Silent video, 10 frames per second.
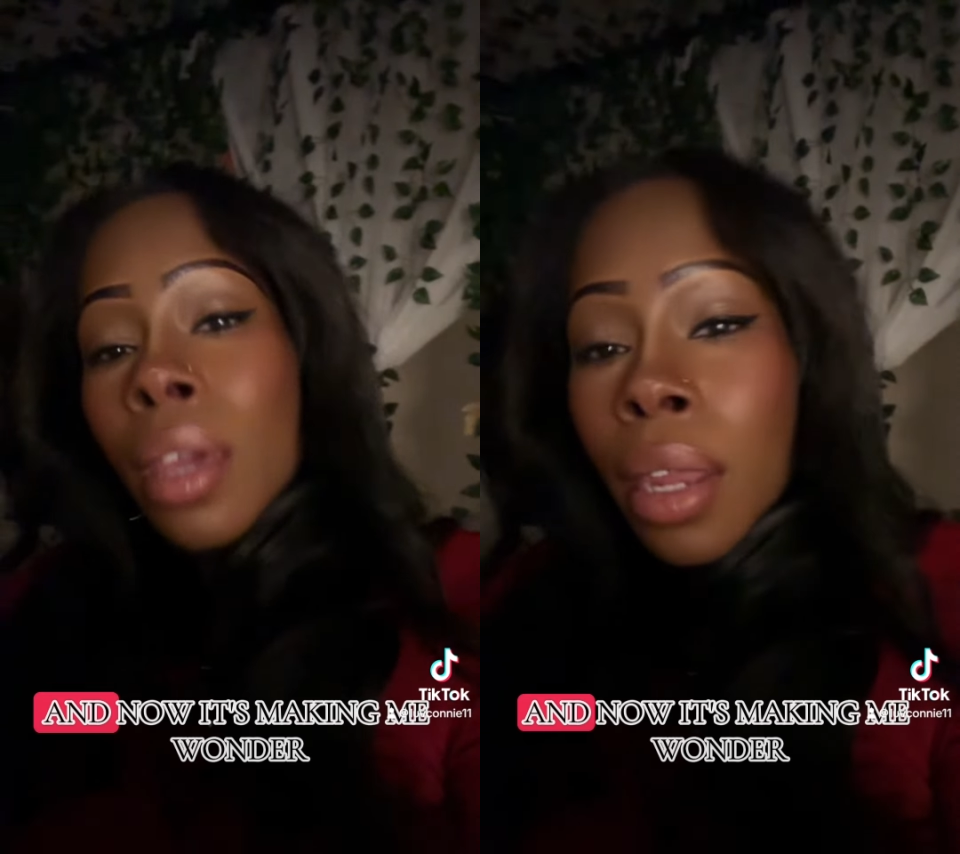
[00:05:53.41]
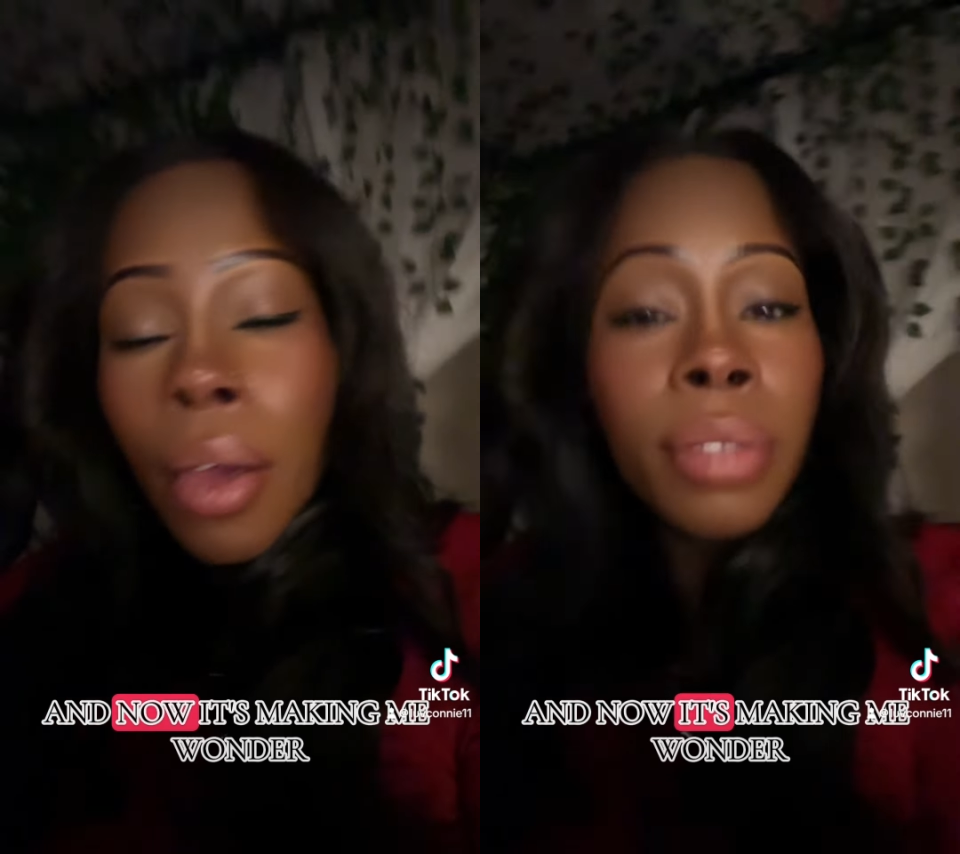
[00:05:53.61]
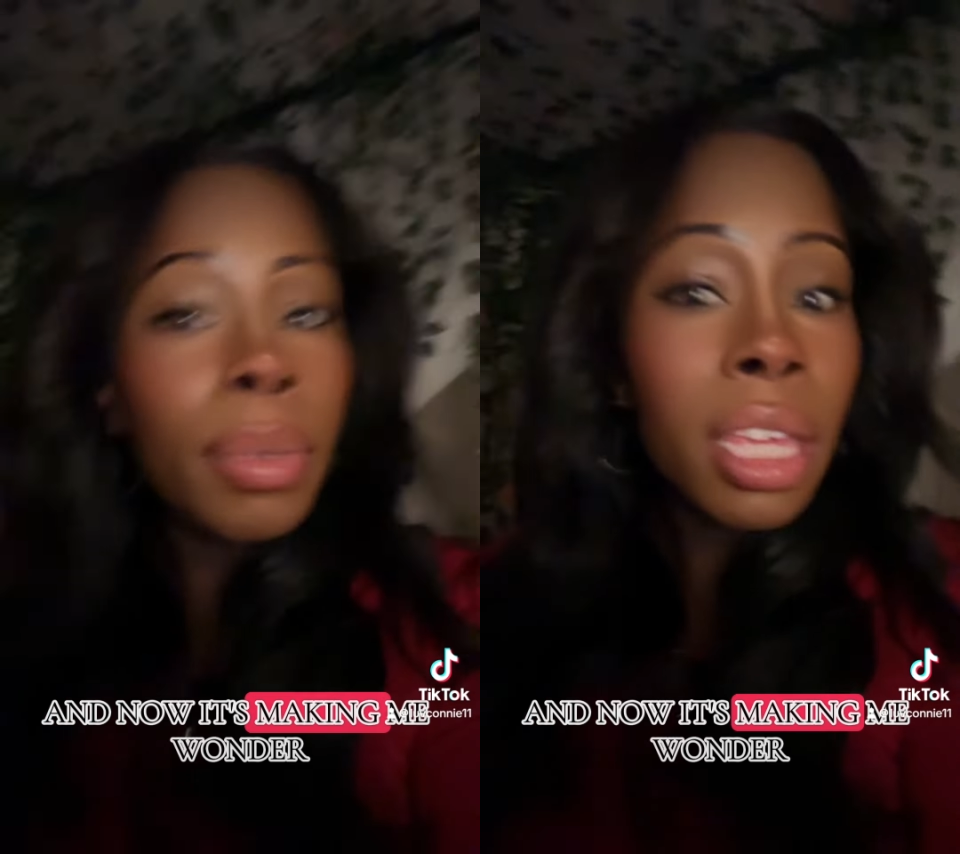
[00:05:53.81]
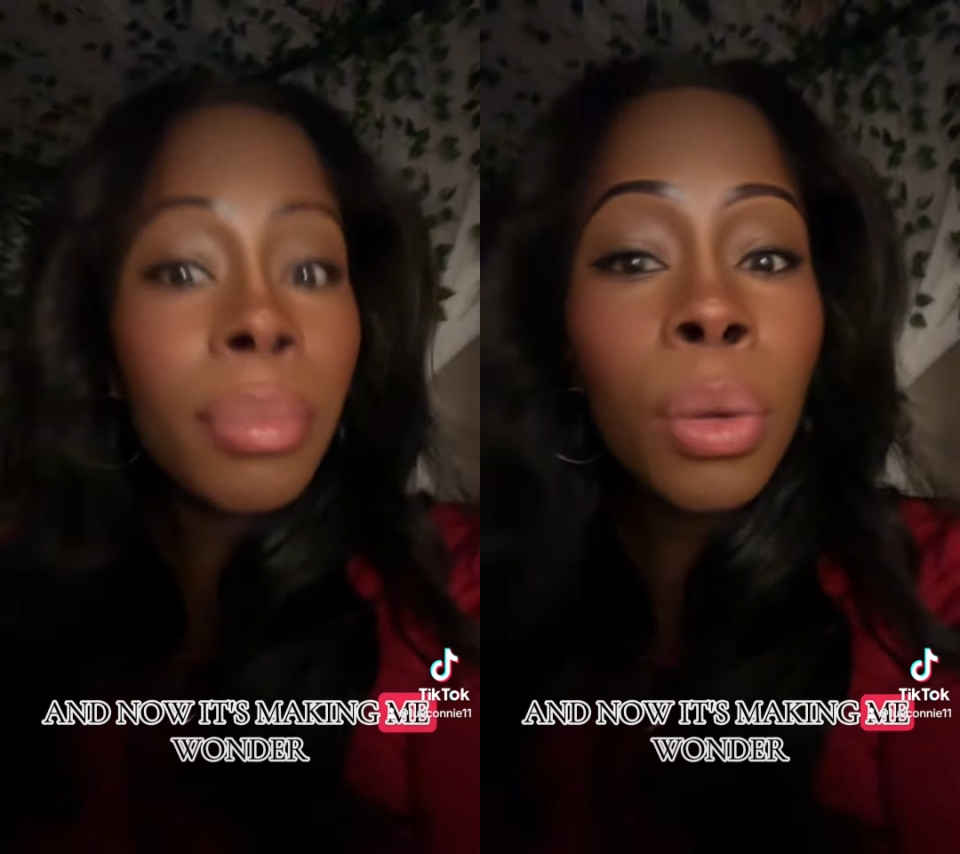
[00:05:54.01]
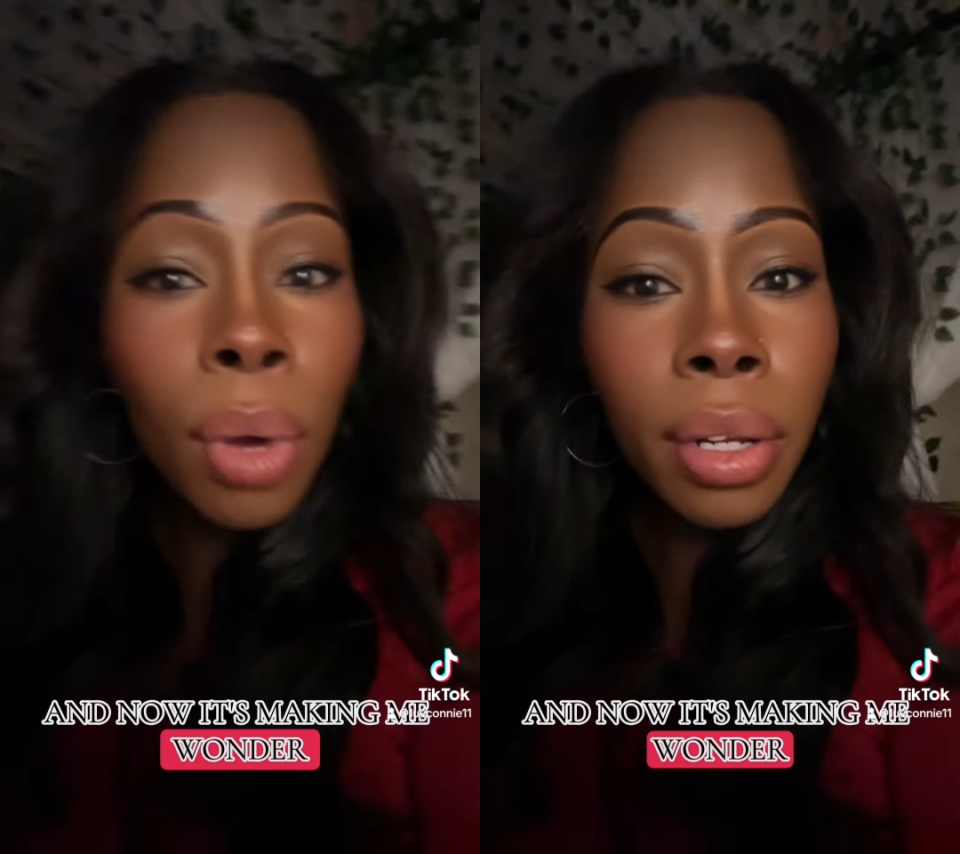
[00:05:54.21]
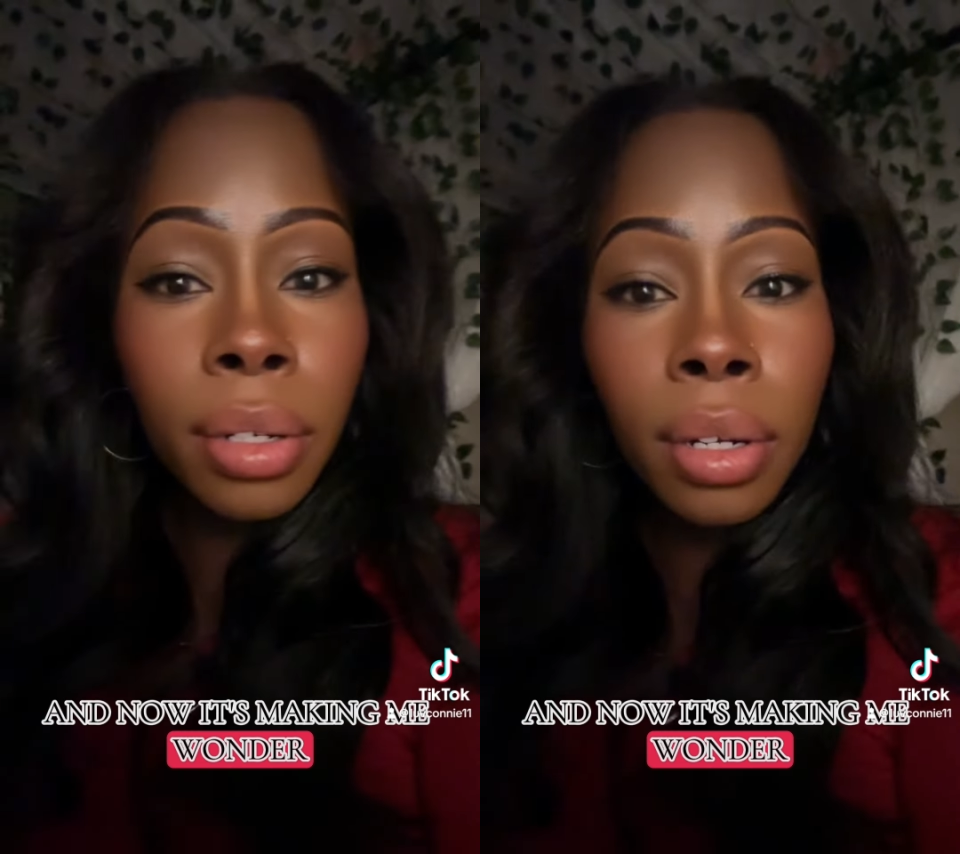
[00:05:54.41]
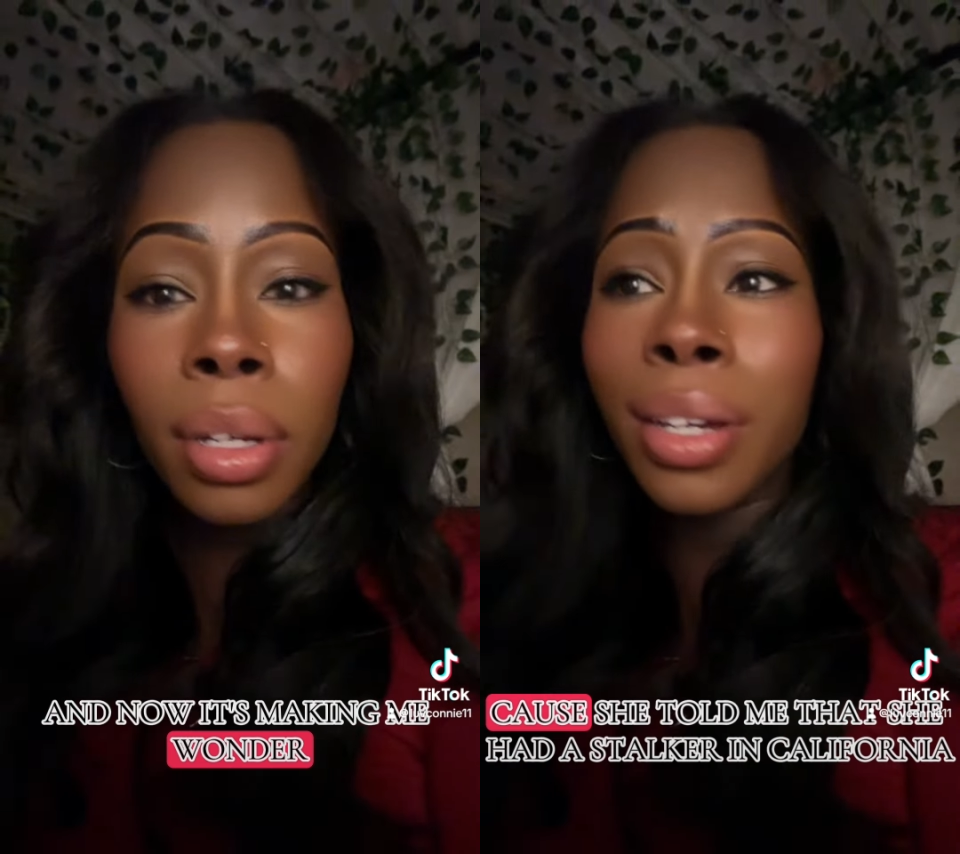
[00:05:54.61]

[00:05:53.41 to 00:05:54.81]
And now it's making me wonder,